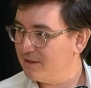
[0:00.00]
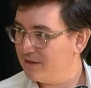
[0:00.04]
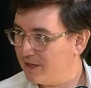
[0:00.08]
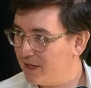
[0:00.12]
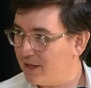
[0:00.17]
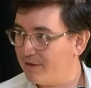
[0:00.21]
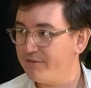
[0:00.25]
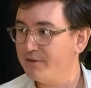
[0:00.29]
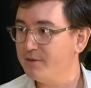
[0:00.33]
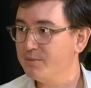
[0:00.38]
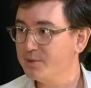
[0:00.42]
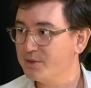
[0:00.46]
Yeah,
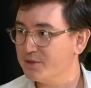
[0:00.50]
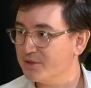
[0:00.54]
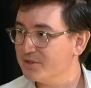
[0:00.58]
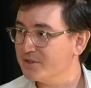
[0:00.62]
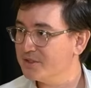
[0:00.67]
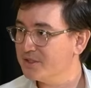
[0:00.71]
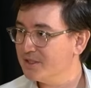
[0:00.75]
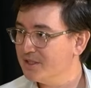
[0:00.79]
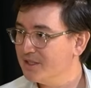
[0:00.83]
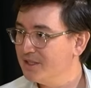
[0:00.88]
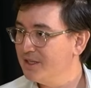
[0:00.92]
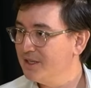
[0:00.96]
film
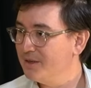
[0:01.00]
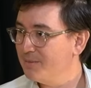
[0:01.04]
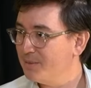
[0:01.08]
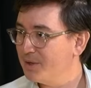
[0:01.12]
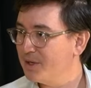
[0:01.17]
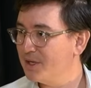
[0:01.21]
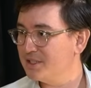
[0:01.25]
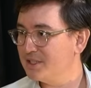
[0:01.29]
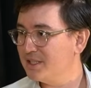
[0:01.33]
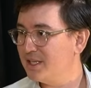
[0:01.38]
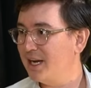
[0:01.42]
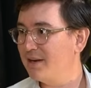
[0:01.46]
crews.
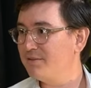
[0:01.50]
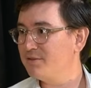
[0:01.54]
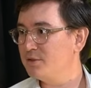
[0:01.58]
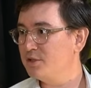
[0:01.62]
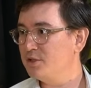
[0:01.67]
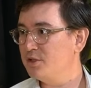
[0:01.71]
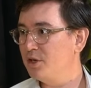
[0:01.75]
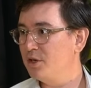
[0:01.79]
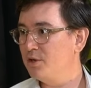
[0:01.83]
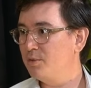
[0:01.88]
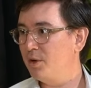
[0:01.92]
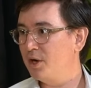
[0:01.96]
Because they have to
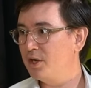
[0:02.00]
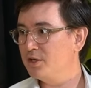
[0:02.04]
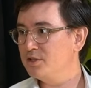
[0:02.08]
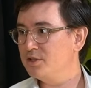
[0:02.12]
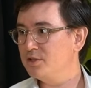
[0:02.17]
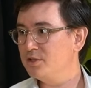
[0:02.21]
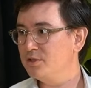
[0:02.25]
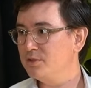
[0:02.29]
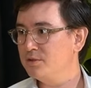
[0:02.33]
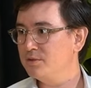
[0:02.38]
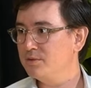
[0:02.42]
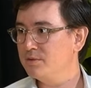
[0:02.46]
go
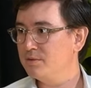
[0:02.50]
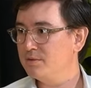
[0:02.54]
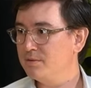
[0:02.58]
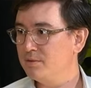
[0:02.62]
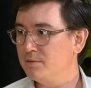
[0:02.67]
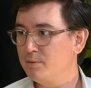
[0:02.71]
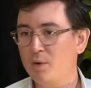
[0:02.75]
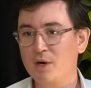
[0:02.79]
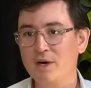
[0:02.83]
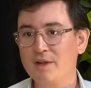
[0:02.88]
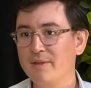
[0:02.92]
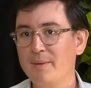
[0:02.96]
onto,
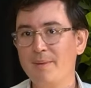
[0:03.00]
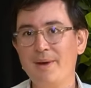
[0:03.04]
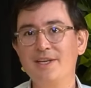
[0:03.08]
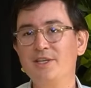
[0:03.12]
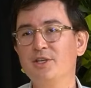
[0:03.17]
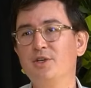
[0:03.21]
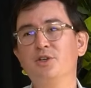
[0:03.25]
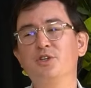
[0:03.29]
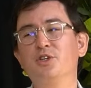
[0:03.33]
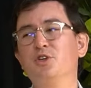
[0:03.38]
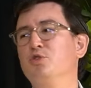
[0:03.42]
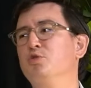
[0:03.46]
one of them had to
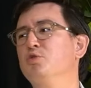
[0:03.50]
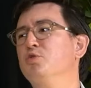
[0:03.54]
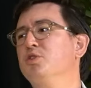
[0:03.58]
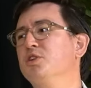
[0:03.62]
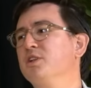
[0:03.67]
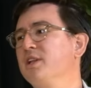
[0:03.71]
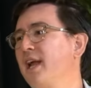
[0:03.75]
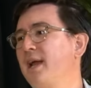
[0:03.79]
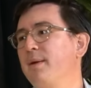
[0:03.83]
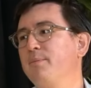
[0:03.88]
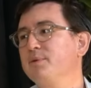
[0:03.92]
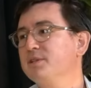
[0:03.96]
go onto Google
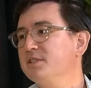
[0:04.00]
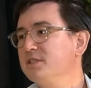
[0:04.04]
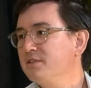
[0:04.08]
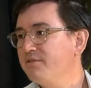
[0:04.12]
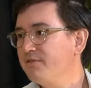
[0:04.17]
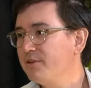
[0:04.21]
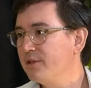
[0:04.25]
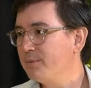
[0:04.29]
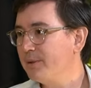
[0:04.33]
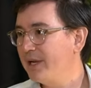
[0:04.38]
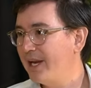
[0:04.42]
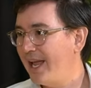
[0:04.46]
Campus to
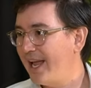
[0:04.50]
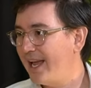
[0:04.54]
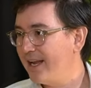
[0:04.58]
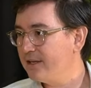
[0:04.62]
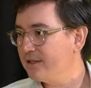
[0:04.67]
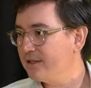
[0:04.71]
film an ad.